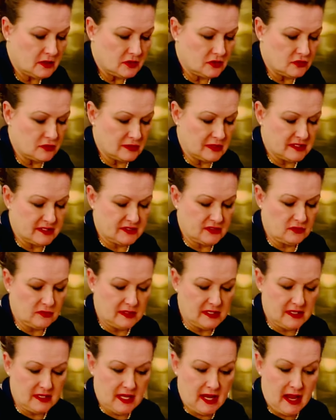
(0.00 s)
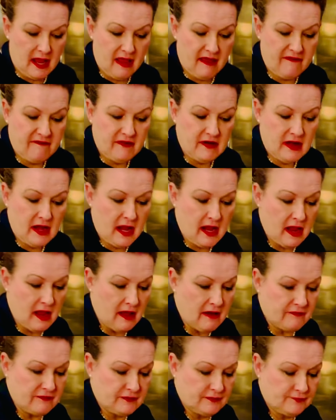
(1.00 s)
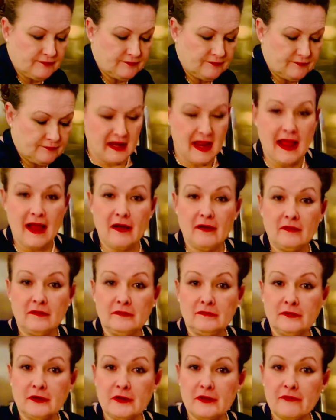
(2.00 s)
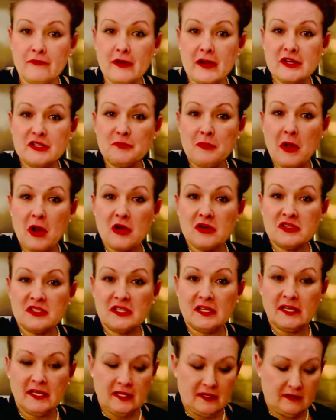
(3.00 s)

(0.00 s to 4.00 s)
drizzle in the half and half. Now for the fresh parsley.